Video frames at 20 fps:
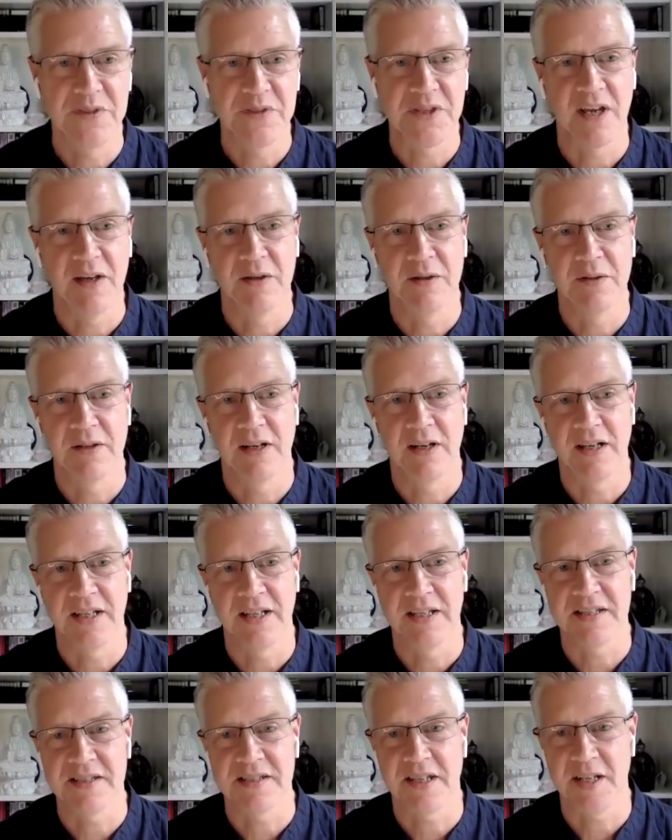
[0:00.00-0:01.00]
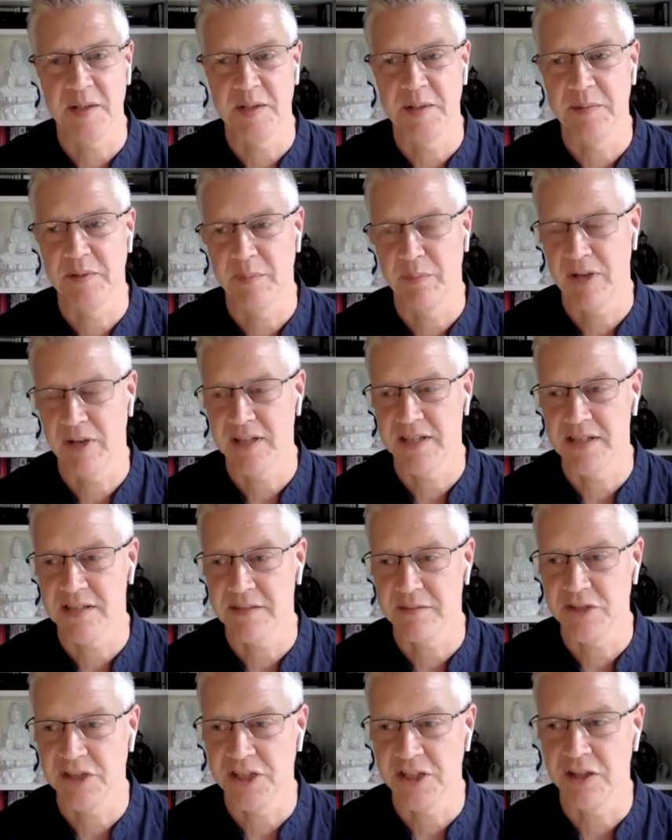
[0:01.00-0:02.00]
So I studied the practice
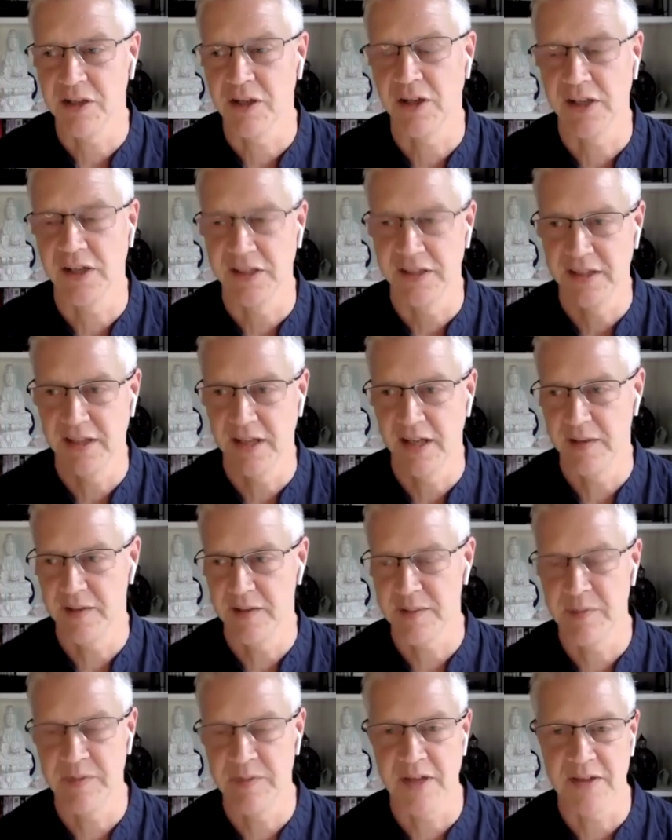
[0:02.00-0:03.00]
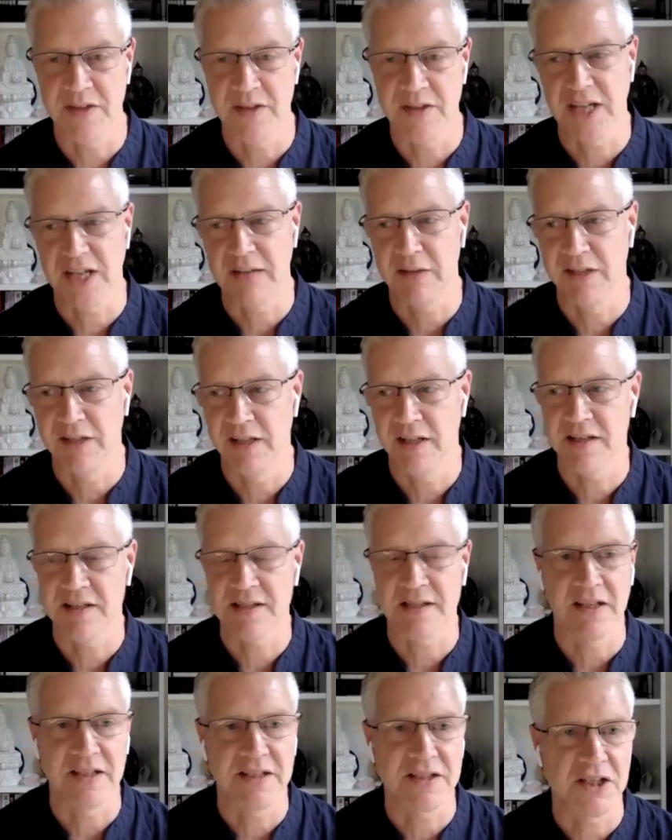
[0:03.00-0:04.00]
of Qigong and some of the other Shaolin
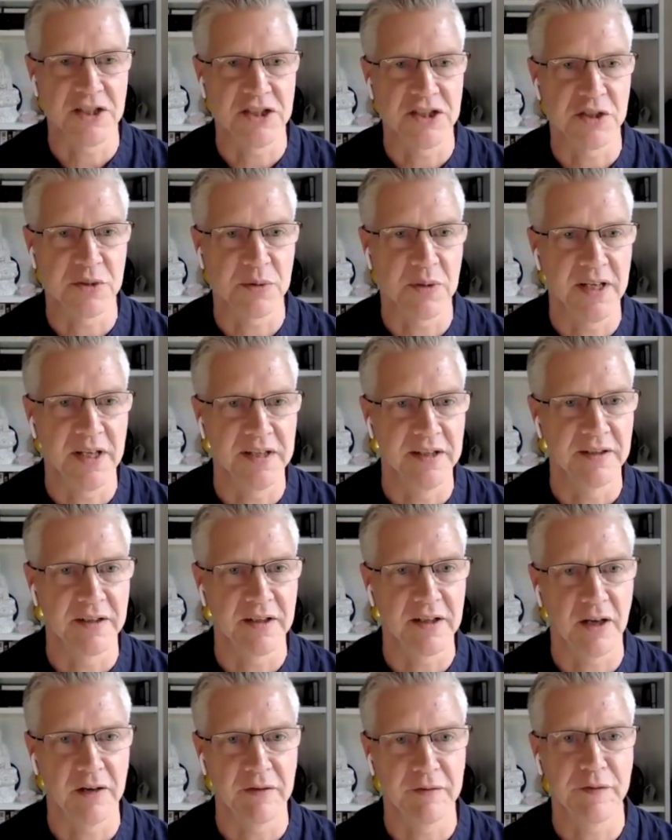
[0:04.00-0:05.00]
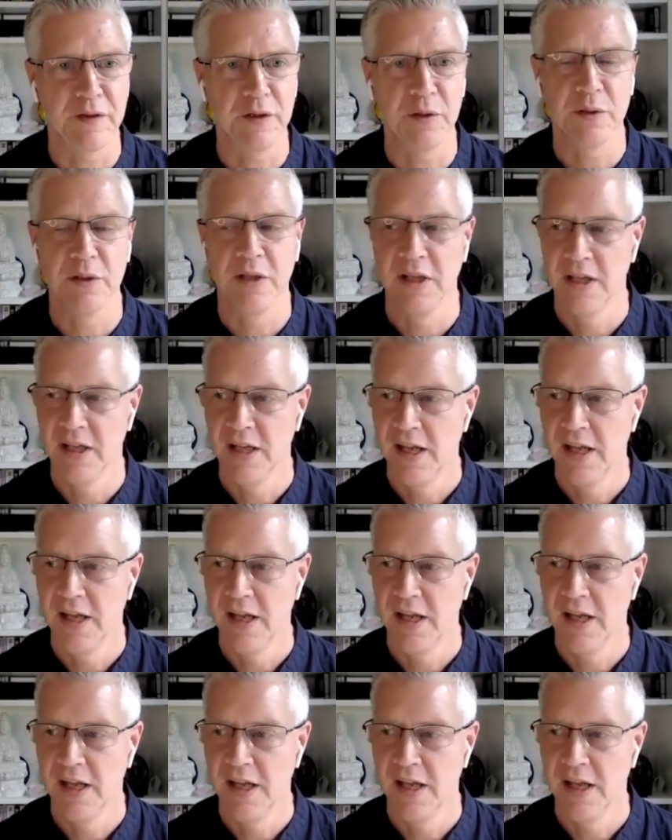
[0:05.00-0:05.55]
arts like Tai Chi Chuan and Kung Fu.